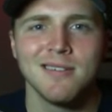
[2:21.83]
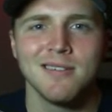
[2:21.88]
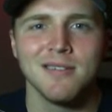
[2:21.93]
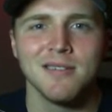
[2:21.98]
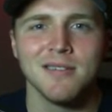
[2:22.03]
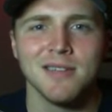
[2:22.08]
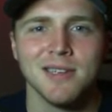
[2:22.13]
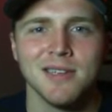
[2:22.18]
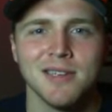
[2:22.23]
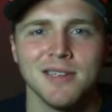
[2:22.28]

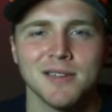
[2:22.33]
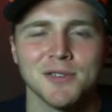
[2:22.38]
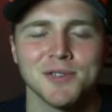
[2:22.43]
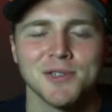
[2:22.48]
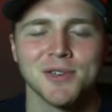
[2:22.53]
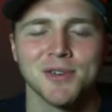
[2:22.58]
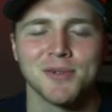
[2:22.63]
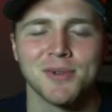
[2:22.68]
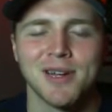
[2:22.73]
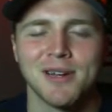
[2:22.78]
the
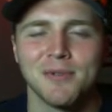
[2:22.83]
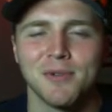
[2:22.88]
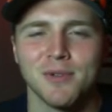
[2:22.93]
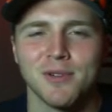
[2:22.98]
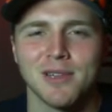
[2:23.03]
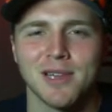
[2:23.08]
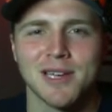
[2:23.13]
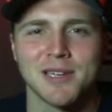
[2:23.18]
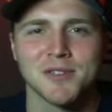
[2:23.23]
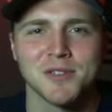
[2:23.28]
assault rifle
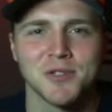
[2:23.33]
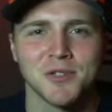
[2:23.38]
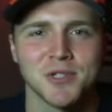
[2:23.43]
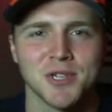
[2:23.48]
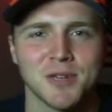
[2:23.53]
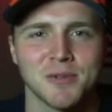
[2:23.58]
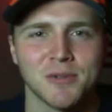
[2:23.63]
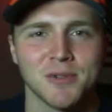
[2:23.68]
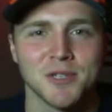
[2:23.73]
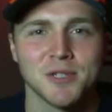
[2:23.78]
class in
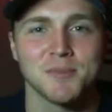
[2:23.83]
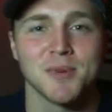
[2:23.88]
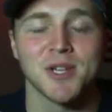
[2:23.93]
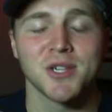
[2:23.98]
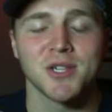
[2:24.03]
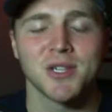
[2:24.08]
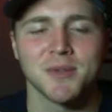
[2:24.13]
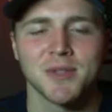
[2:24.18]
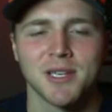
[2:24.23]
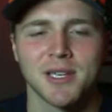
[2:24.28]
general,
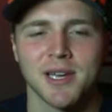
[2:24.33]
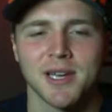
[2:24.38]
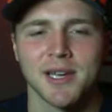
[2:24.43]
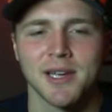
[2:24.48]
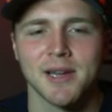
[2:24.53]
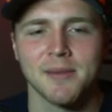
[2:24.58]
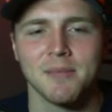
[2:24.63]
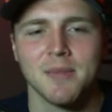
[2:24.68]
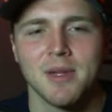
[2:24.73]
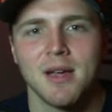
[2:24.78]
especially with the
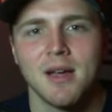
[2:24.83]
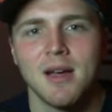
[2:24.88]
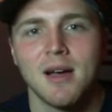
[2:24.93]
KN.